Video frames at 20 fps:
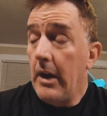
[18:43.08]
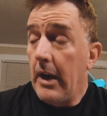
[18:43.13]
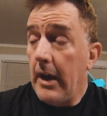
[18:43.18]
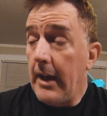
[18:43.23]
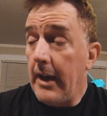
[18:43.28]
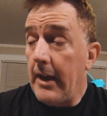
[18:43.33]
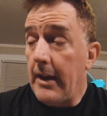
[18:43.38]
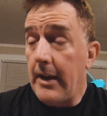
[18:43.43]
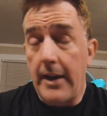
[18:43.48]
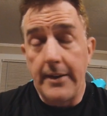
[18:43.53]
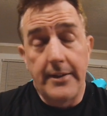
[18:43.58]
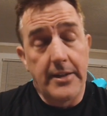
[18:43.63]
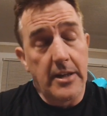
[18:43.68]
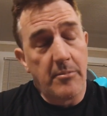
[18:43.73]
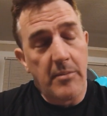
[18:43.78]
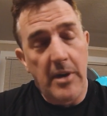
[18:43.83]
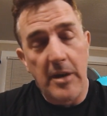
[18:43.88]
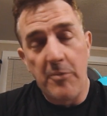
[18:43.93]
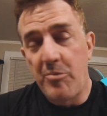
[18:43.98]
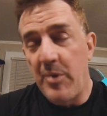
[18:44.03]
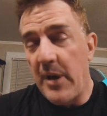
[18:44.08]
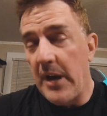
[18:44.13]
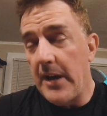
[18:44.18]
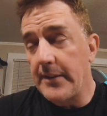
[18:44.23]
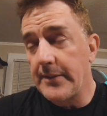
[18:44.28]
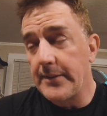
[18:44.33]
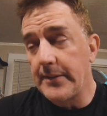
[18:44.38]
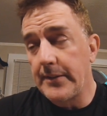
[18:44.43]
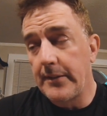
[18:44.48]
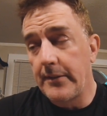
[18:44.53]
And I did my
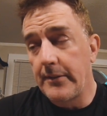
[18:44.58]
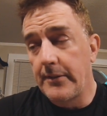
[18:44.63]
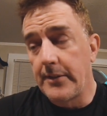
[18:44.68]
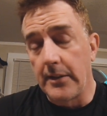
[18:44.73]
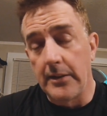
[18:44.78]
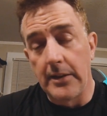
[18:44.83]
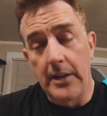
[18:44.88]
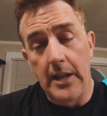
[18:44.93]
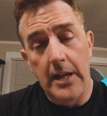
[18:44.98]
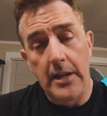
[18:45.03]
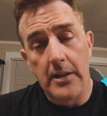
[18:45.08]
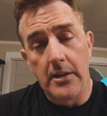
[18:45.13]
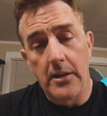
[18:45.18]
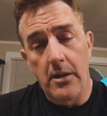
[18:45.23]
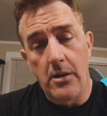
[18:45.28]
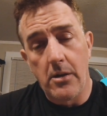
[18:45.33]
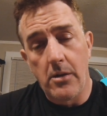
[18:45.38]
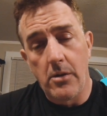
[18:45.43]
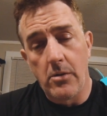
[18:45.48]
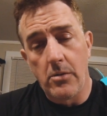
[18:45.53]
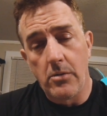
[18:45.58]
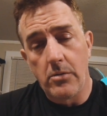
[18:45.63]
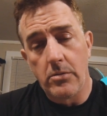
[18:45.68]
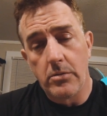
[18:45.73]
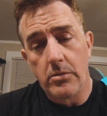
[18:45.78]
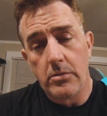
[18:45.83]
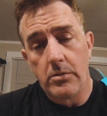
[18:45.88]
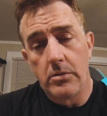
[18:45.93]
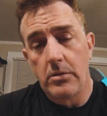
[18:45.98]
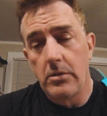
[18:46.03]
best to lay low.
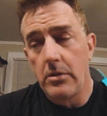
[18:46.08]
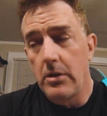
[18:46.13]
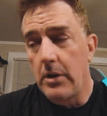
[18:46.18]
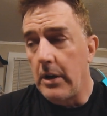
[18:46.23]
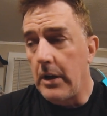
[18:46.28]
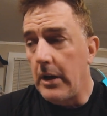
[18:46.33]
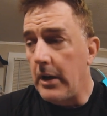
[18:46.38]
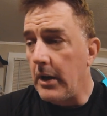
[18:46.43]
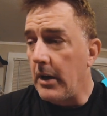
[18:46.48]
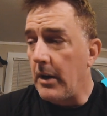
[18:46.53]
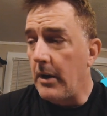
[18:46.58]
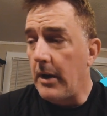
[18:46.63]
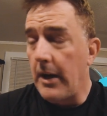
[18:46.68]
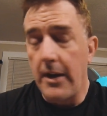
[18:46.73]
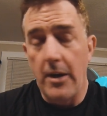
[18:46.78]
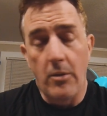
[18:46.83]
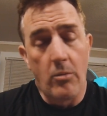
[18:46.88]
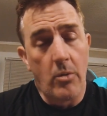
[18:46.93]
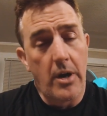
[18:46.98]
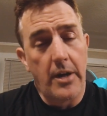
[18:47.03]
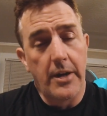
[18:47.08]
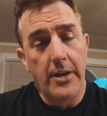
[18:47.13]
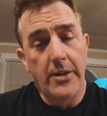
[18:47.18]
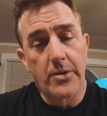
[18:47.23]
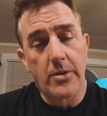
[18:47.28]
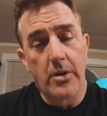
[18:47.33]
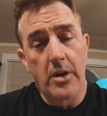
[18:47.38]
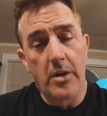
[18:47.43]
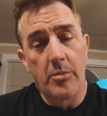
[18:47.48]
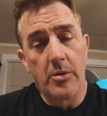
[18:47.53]
I didn't want any
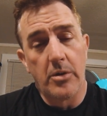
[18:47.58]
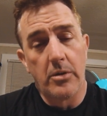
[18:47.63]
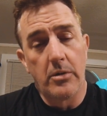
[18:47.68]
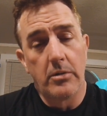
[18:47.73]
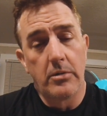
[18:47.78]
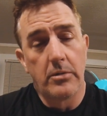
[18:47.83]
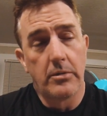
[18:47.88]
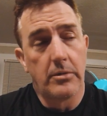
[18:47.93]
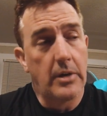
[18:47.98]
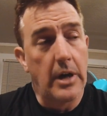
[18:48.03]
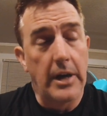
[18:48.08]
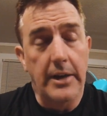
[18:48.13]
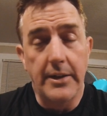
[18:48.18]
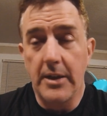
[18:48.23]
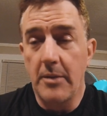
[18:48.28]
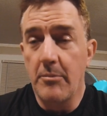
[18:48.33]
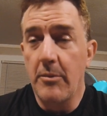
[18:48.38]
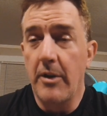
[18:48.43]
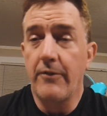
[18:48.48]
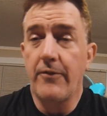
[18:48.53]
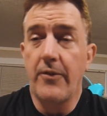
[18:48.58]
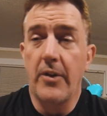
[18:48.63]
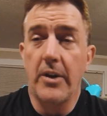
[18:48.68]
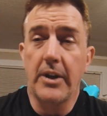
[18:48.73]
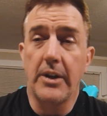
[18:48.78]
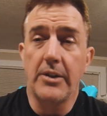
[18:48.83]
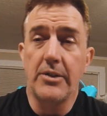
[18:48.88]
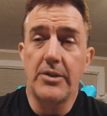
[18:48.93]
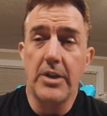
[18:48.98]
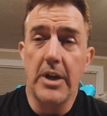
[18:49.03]
trouble. I did my
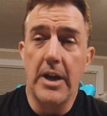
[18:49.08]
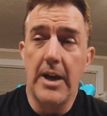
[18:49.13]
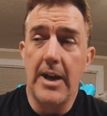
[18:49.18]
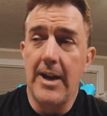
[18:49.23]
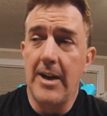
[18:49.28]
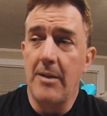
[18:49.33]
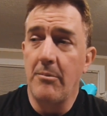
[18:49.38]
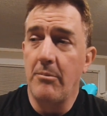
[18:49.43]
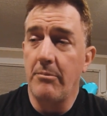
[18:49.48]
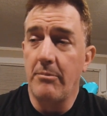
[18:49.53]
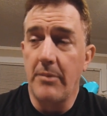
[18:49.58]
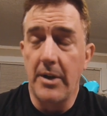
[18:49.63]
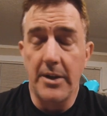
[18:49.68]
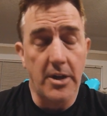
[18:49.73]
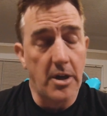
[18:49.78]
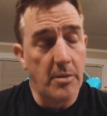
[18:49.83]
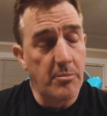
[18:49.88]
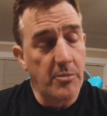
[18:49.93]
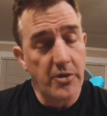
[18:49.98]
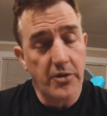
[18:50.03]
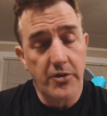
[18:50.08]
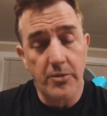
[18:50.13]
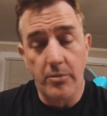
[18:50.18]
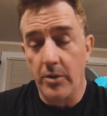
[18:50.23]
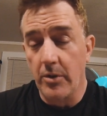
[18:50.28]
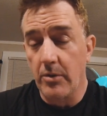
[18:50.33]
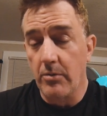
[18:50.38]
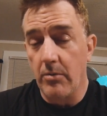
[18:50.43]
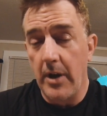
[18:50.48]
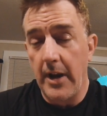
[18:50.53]
fucking job. My numbers
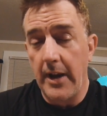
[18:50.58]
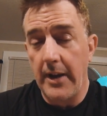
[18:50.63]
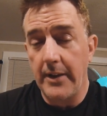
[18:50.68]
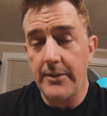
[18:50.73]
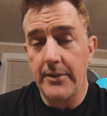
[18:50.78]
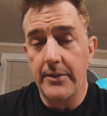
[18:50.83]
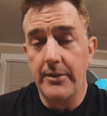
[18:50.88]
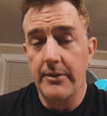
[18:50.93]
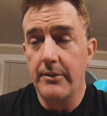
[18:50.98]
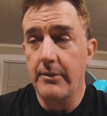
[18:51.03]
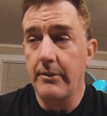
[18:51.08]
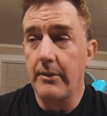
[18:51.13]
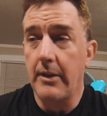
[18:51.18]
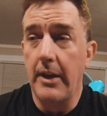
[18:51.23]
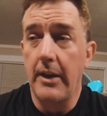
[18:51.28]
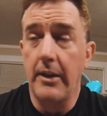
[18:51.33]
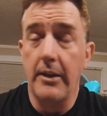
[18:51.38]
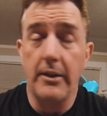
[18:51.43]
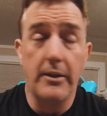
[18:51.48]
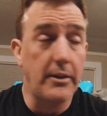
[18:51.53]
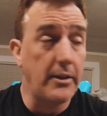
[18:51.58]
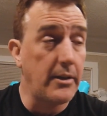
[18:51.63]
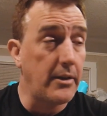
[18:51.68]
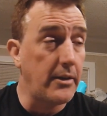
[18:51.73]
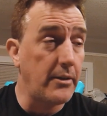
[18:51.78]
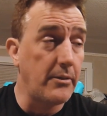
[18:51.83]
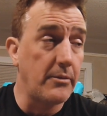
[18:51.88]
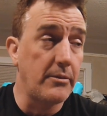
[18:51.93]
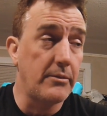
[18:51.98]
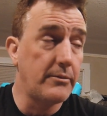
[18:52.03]
were great. I
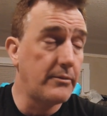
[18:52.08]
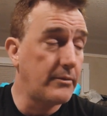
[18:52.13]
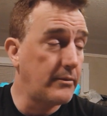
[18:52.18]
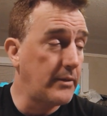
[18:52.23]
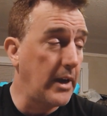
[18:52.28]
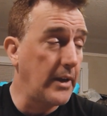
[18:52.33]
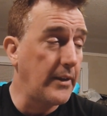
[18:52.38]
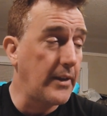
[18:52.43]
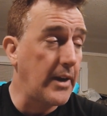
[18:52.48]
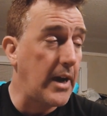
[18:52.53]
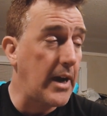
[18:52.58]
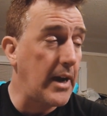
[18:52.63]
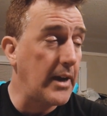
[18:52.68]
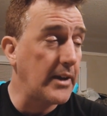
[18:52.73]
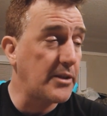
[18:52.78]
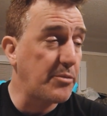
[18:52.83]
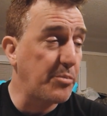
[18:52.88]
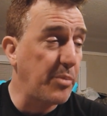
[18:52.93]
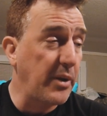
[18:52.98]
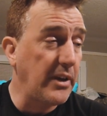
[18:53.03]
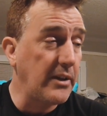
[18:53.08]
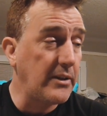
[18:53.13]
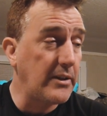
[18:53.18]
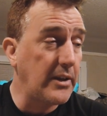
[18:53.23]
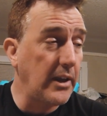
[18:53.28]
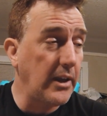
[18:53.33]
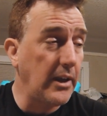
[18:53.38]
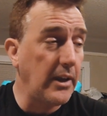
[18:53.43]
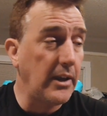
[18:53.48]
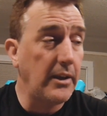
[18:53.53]
had the highest
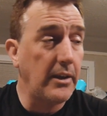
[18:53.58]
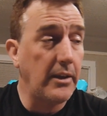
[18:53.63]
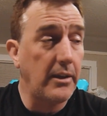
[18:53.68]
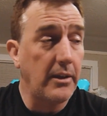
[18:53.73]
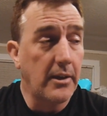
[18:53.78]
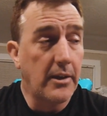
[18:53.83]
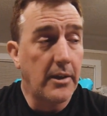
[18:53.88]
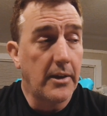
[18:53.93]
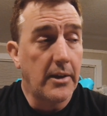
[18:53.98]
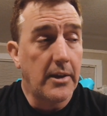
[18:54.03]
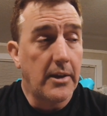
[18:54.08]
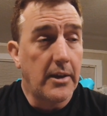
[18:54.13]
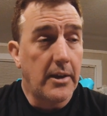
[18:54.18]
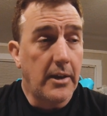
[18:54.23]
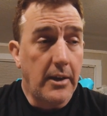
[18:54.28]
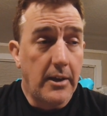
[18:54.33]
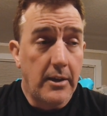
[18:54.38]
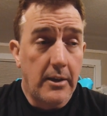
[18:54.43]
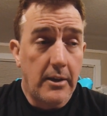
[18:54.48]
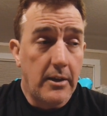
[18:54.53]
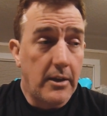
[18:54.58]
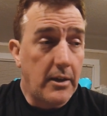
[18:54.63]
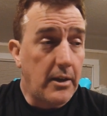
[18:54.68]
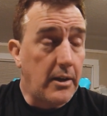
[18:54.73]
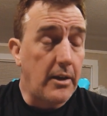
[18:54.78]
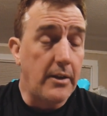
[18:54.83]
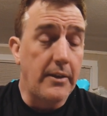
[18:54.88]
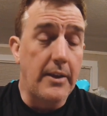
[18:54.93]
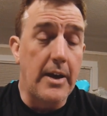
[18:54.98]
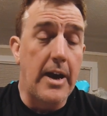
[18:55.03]
PT,
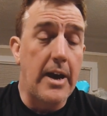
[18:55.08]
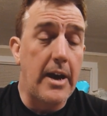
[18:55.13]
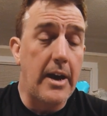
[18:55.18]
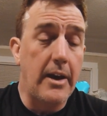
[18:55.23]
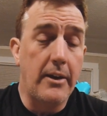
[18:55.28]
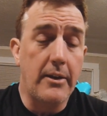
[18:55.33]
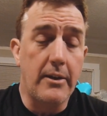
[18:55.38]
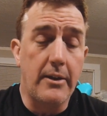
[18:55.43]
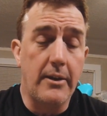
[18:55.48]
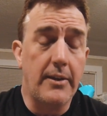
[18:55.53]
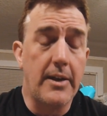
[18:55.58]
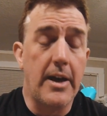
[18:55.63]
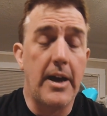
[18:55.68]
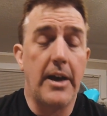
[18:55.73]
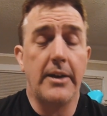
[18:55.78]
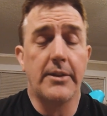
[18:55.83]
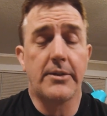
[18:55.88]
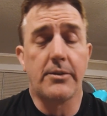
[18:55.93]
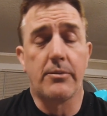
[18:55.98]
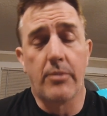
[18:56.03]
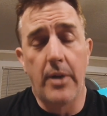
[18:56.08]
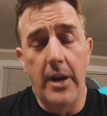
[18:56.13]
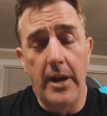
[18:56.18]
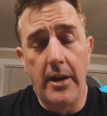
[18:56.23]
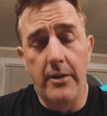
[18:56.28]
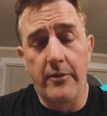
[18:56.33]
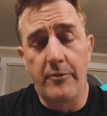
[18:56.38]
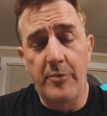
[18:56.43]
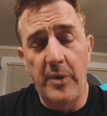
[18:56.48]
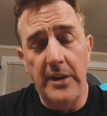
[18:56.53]
the highest
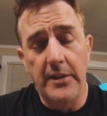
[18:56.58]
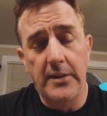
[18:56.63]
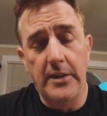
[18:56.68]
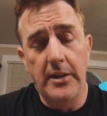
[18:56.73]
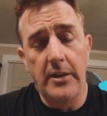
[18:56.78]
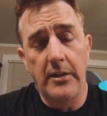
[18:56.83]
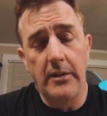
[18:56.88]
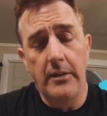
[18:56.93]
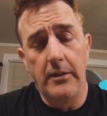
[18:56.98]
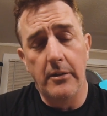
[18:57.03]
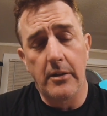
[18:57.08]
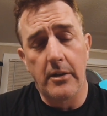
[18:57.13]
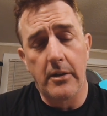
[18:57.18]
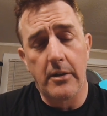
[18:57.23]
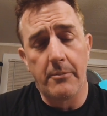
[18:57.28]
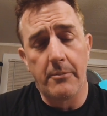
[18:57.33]
rate of PT